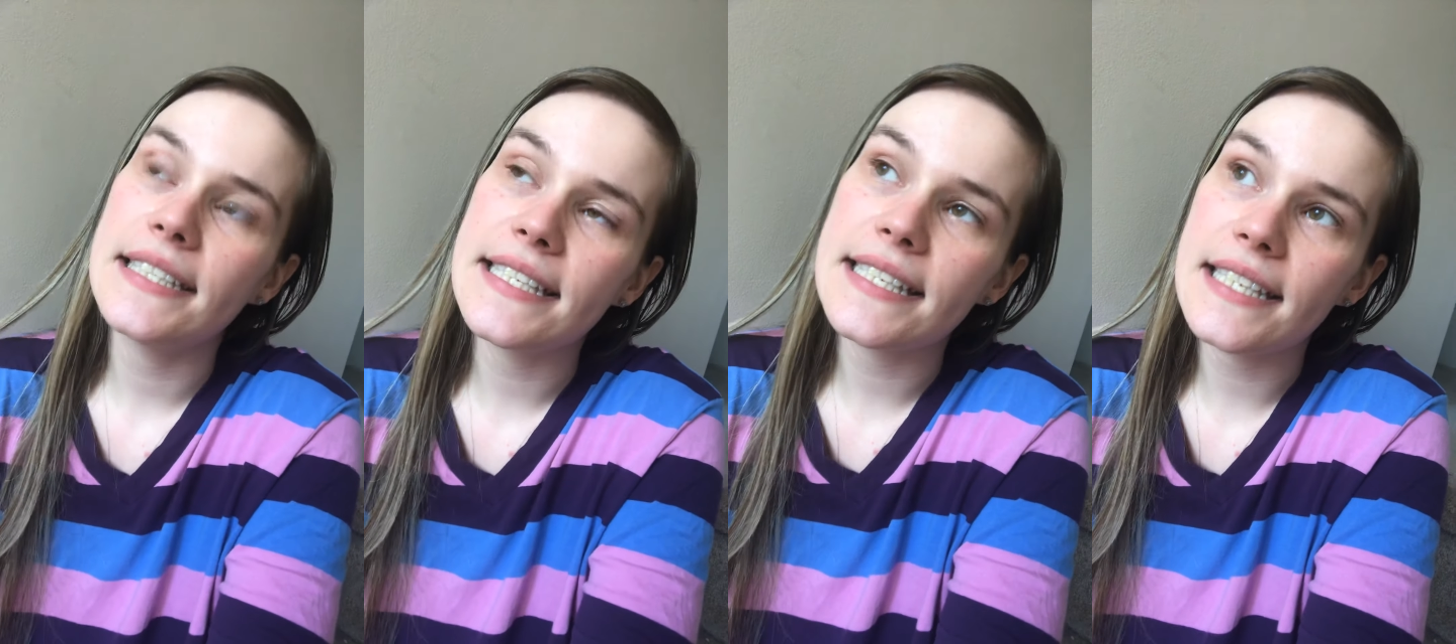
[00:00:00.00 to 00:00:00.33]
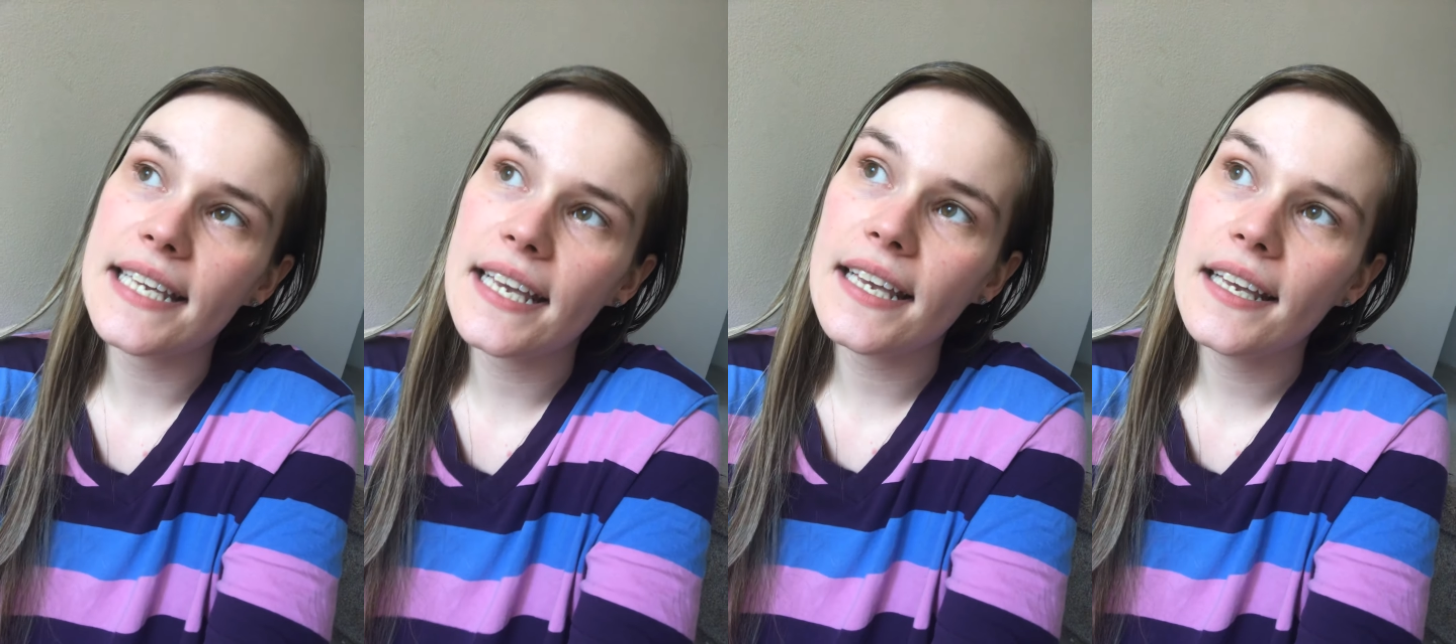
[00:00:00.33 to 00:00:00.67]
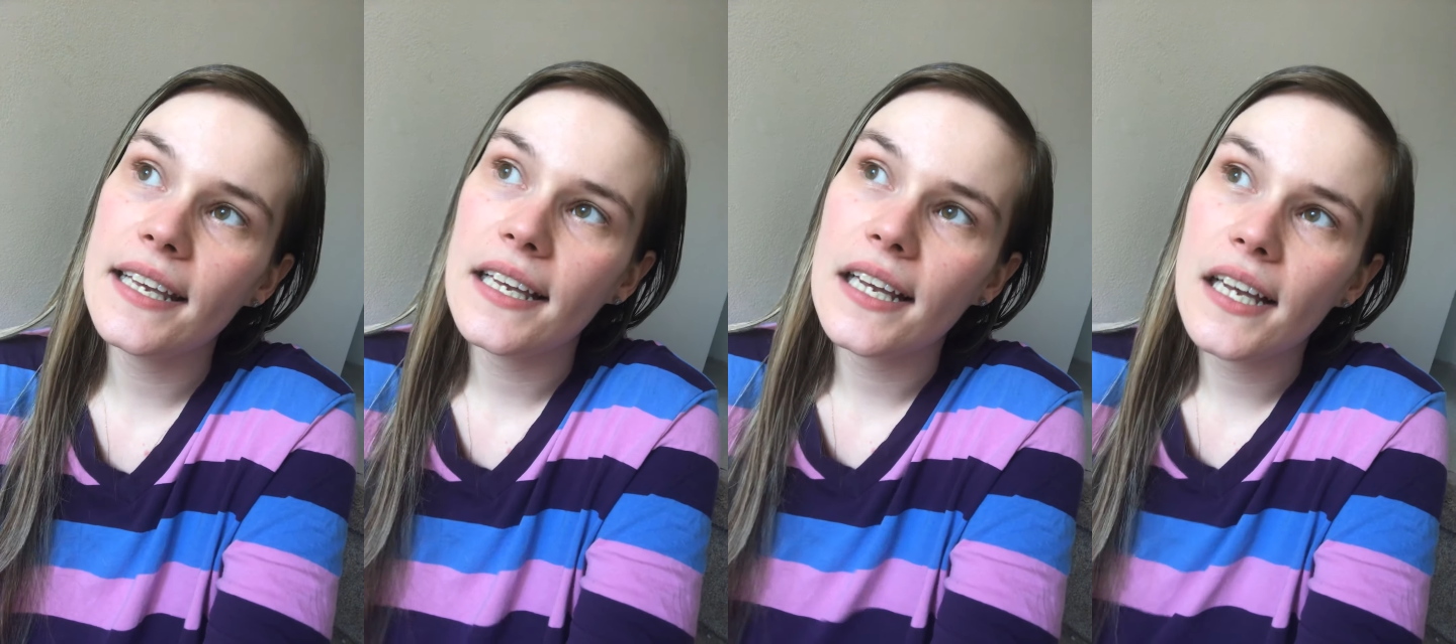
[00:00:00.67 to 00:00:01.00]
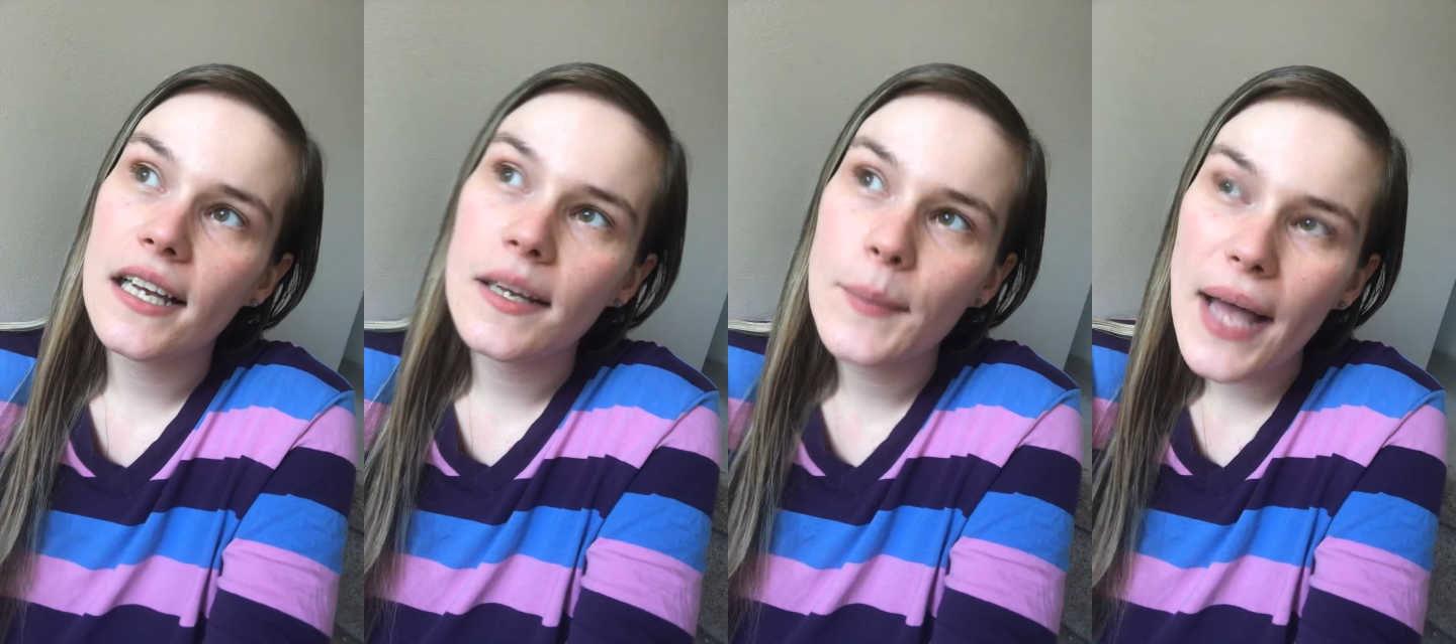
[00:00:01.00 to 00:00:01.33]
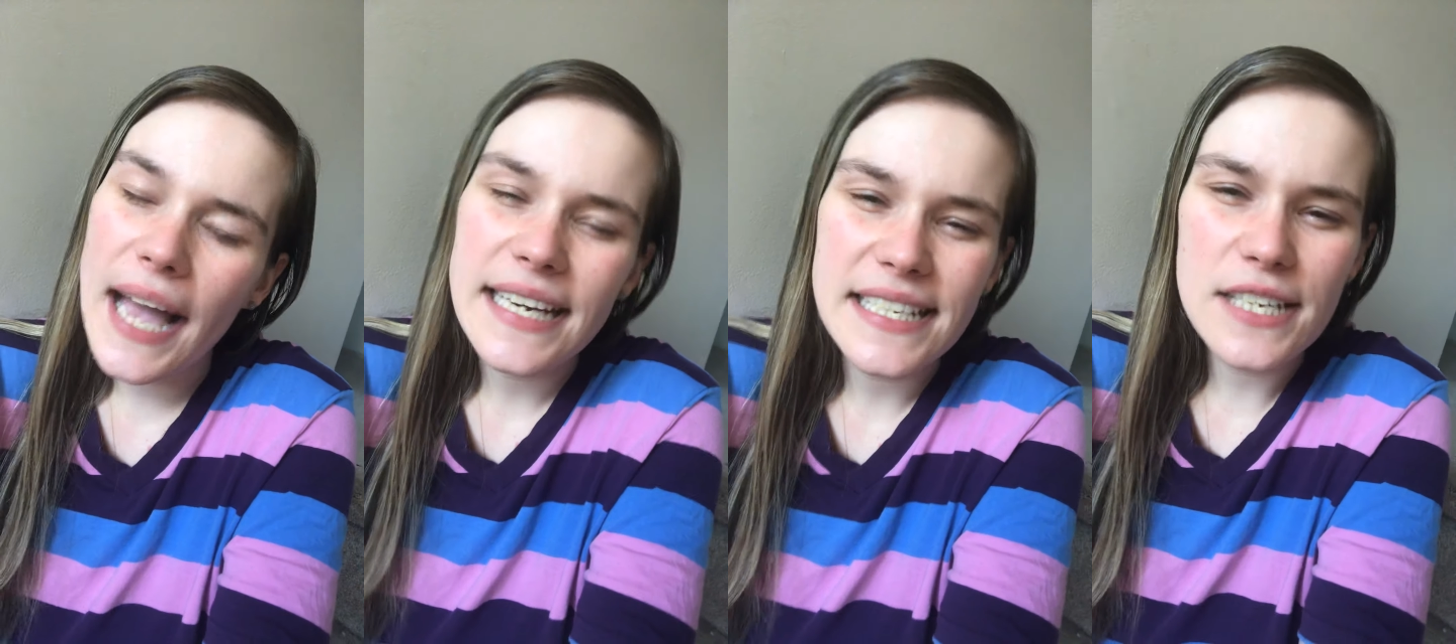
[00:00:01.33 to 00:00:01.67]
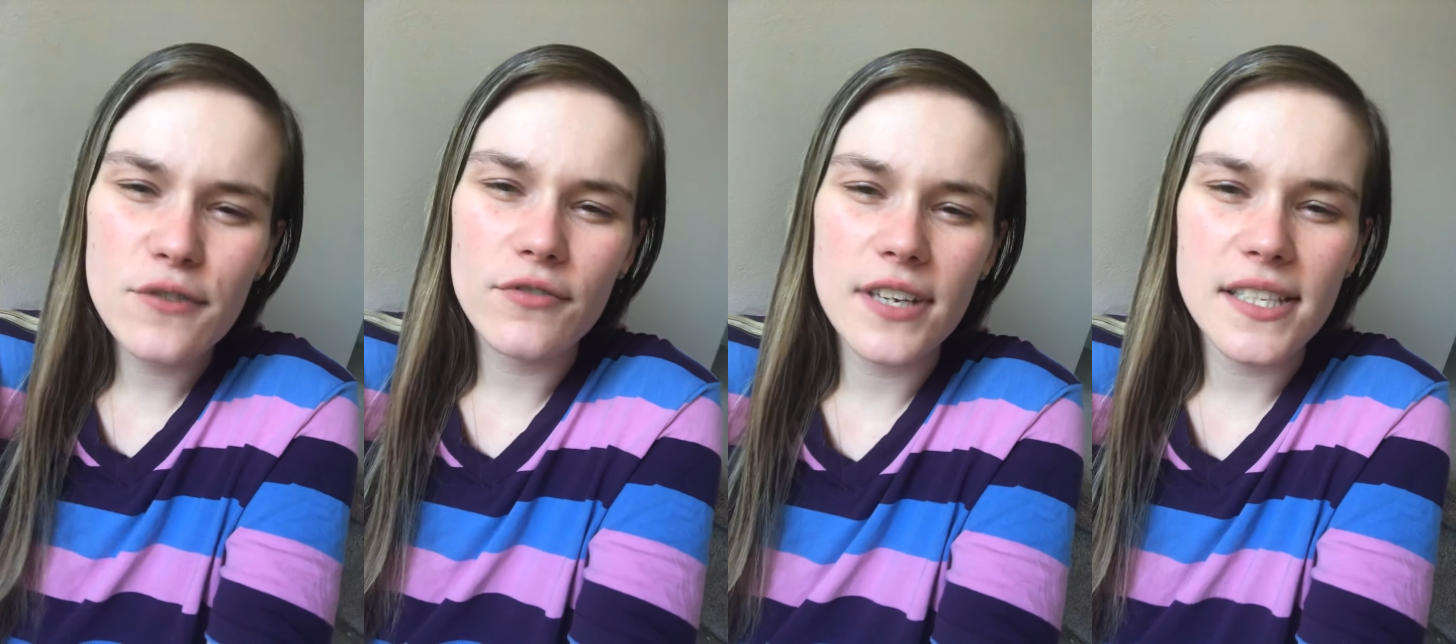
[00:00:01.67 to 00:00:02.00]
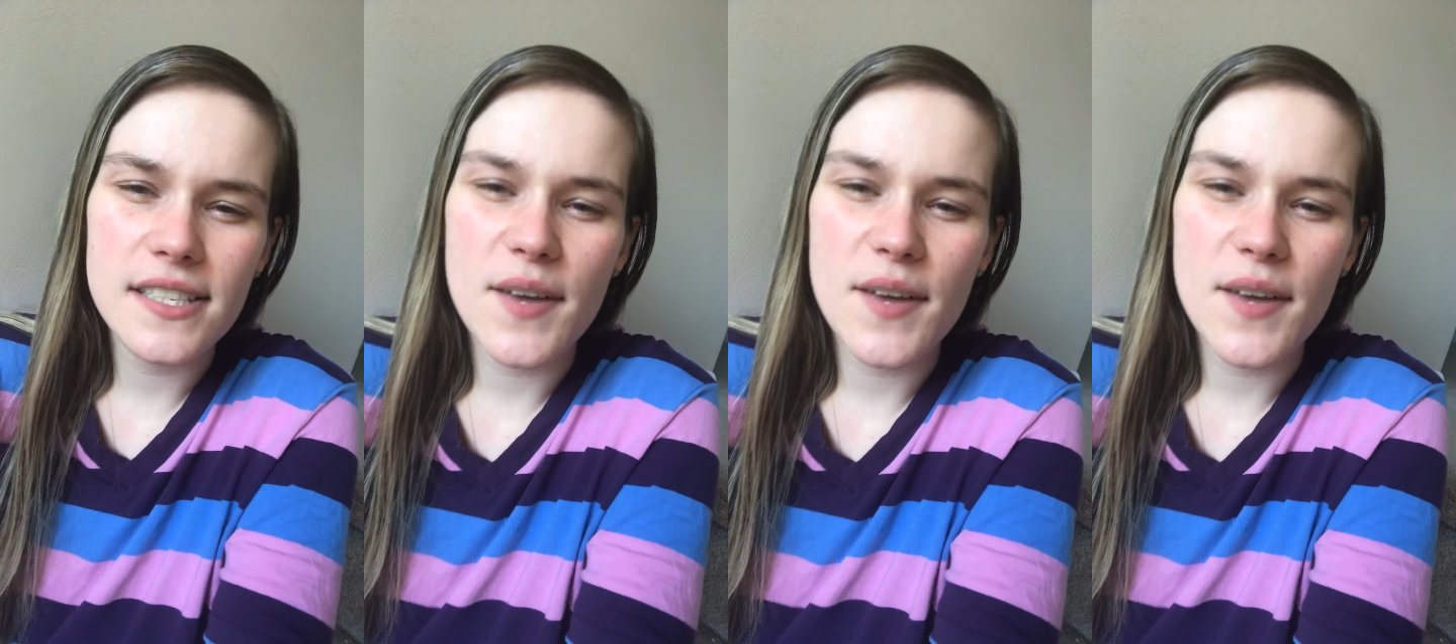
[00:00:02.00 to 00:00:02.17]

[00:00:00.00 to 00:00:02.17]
Let's see. Uh, I did read